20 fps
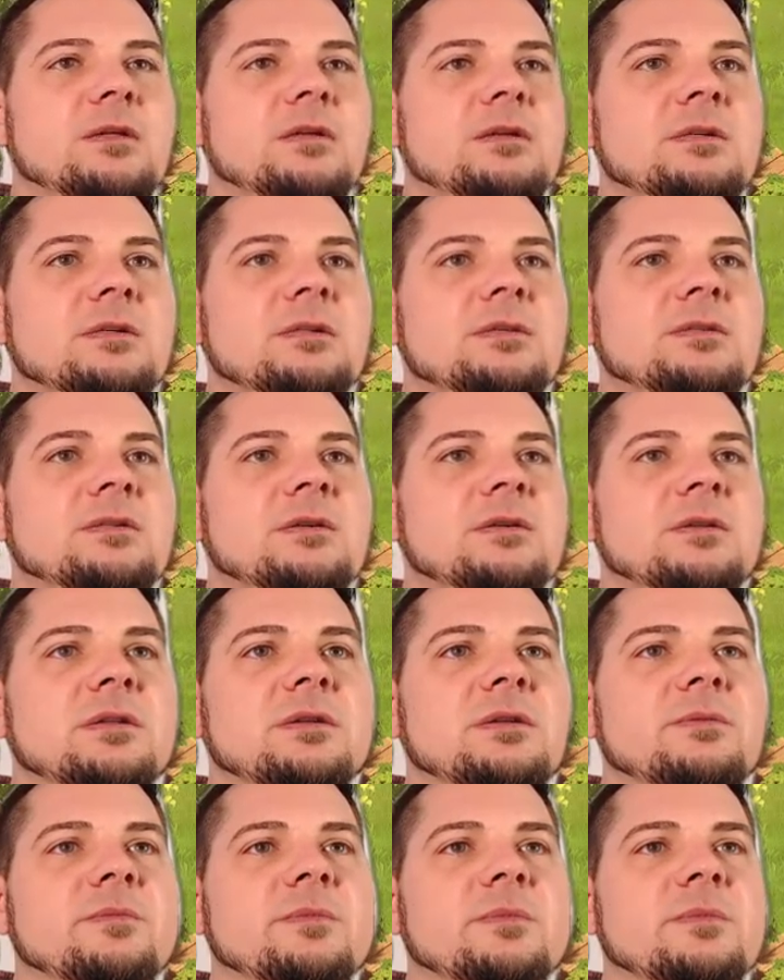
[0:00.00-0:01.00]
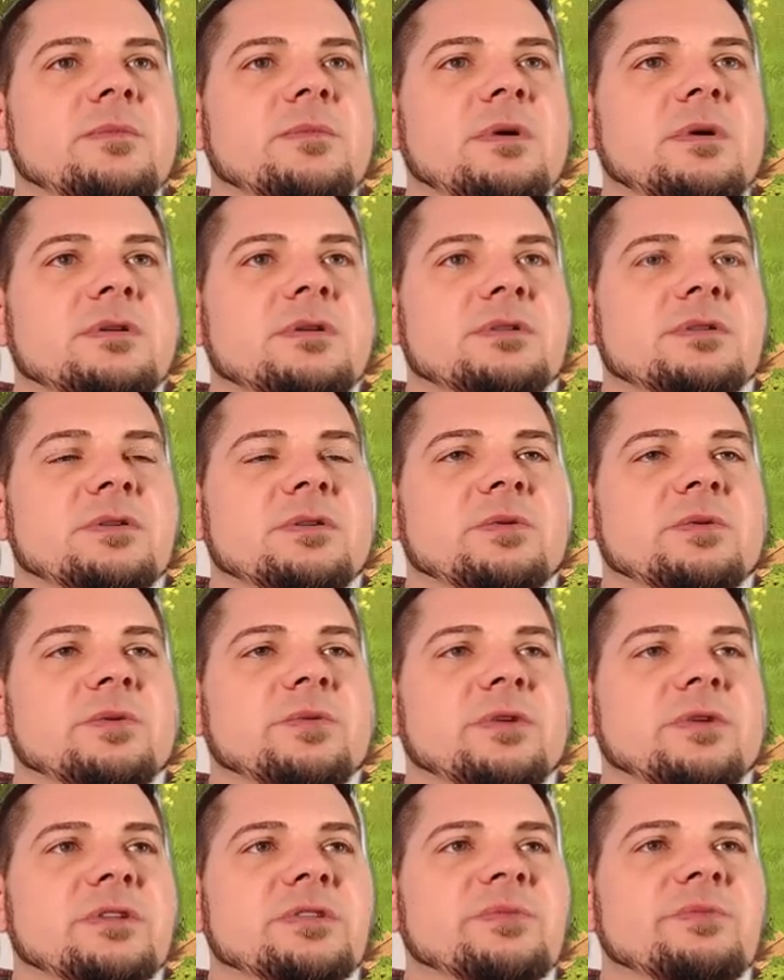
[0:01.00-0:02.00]
So also we
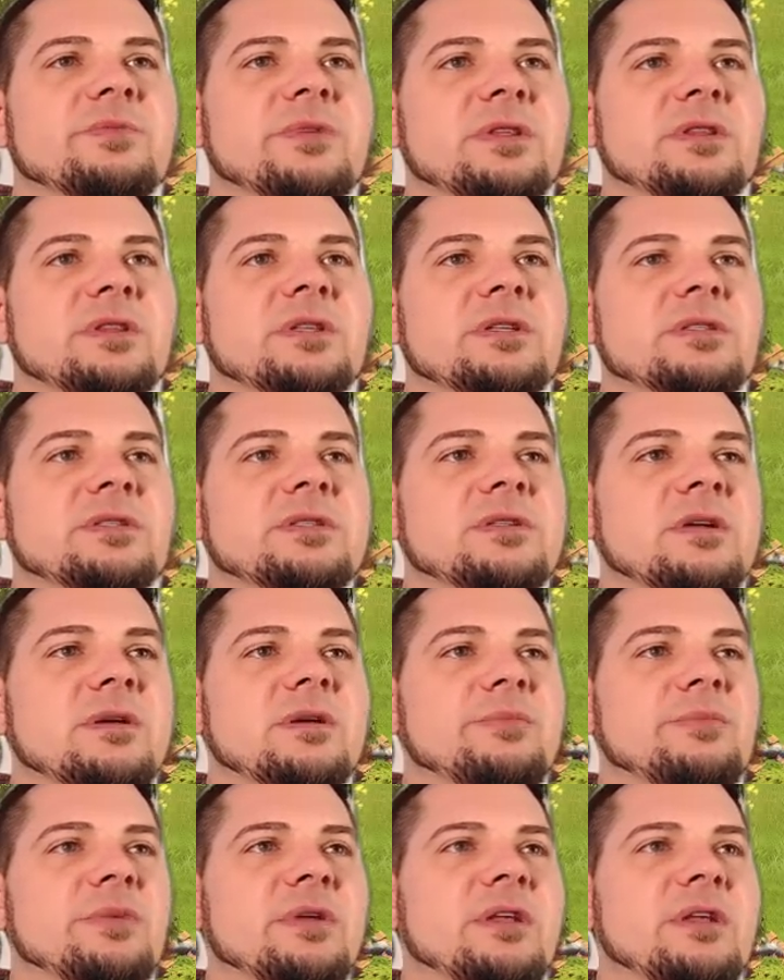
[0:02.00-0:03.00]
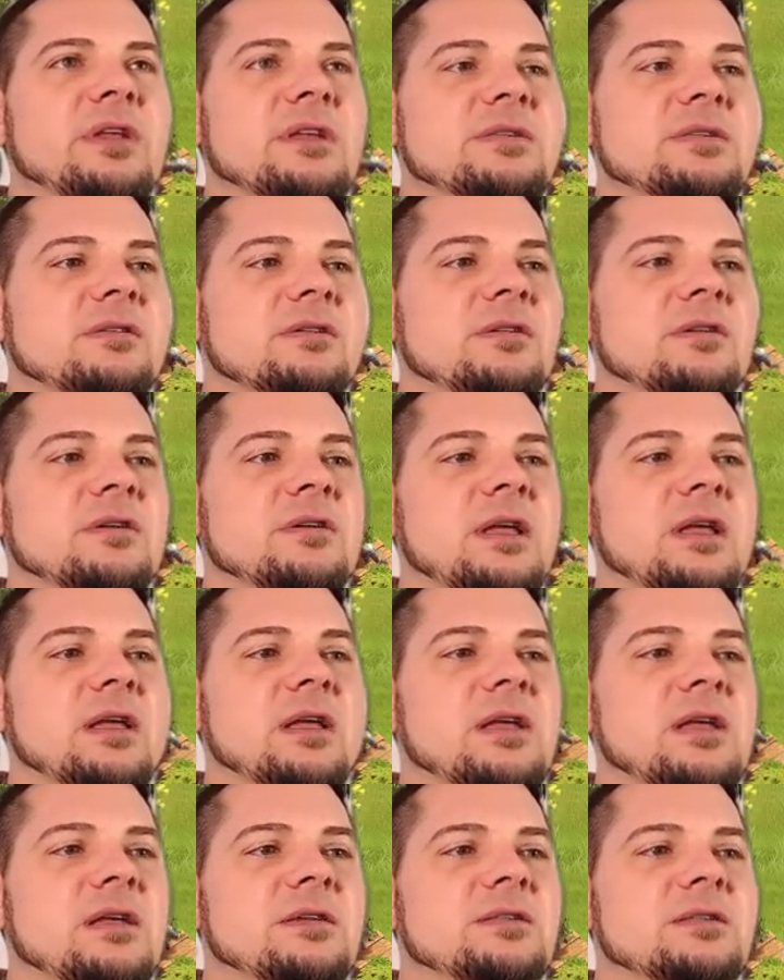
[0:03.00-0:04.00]
want to speed this up as long
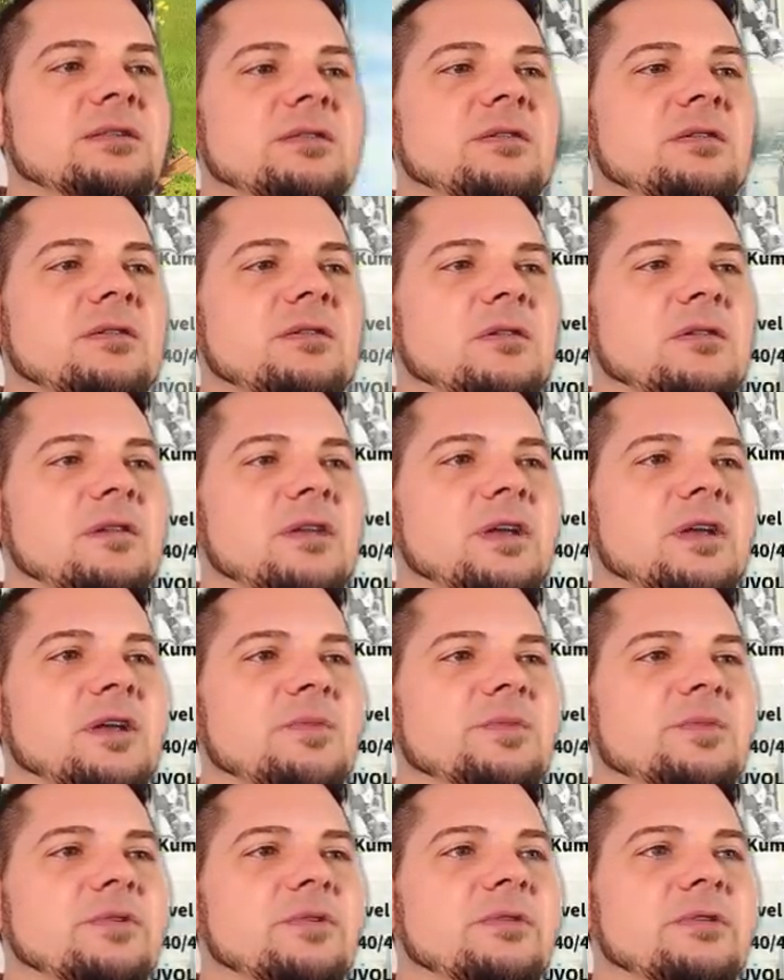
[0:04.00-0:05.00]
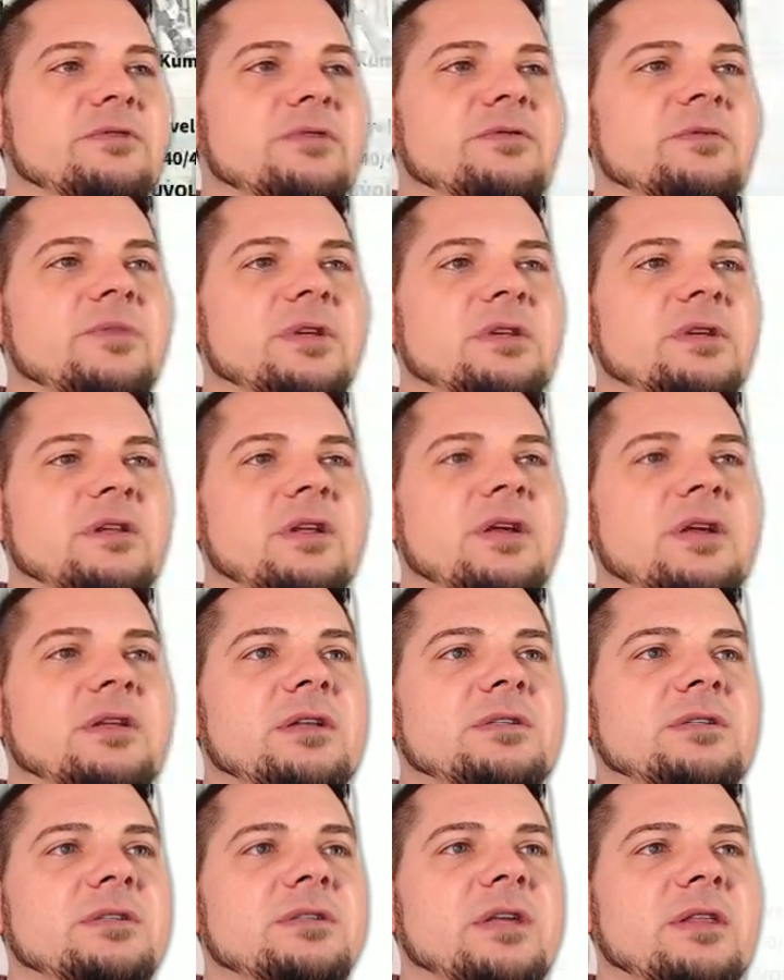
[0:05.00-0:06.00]
as all the helps are in from the
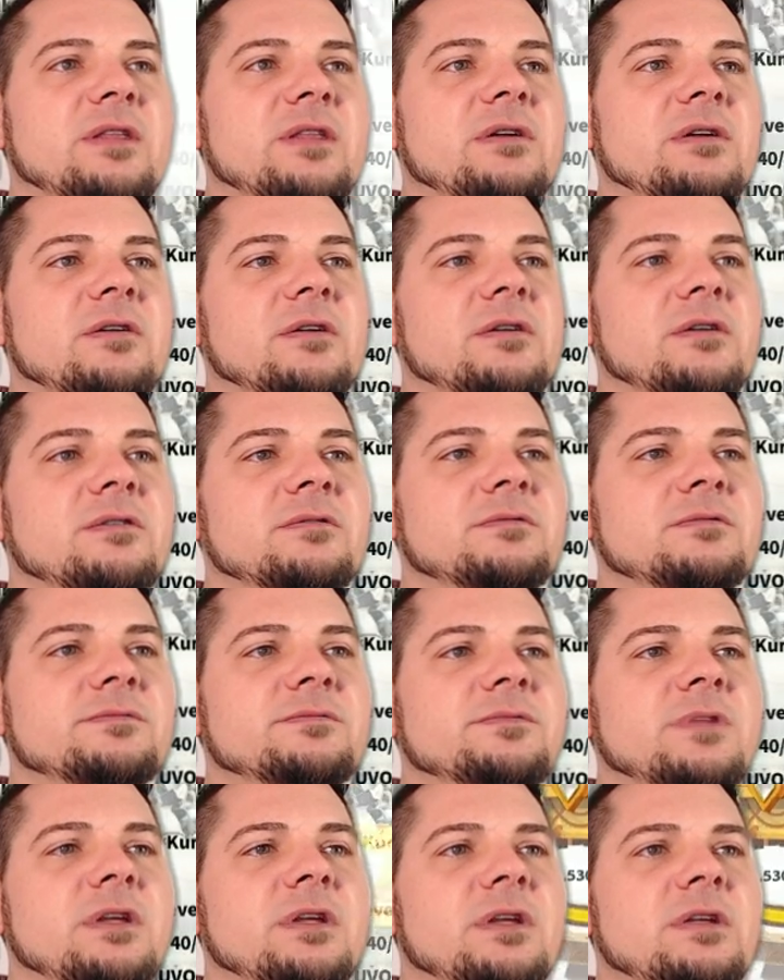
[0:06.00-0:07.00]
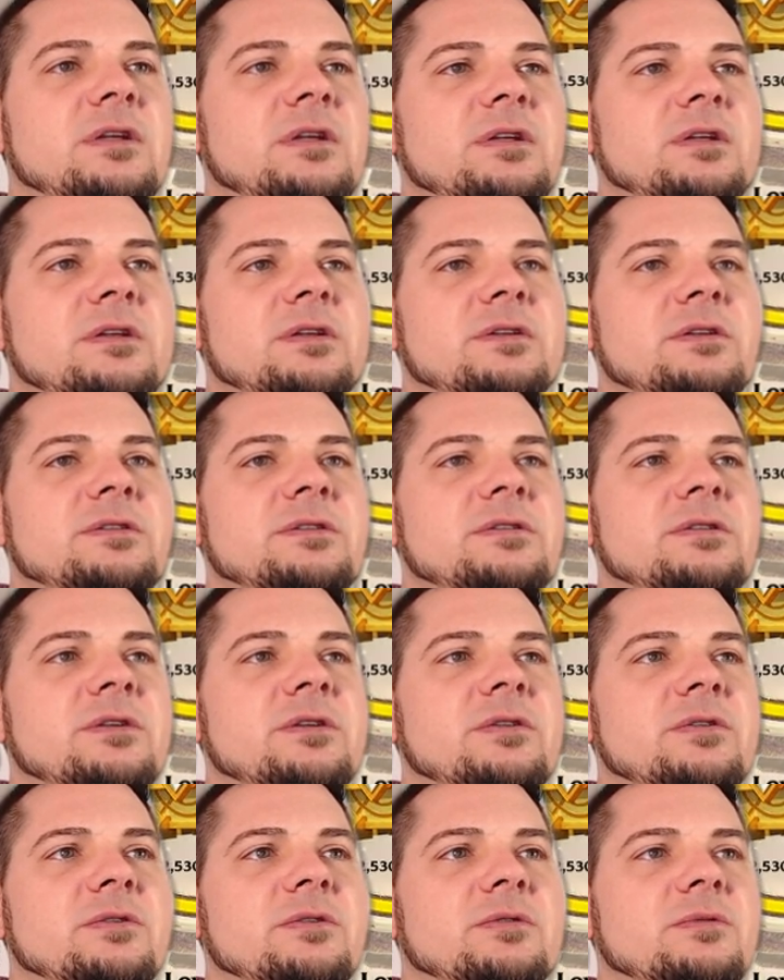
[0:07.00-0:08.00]
Alliance, and they are. So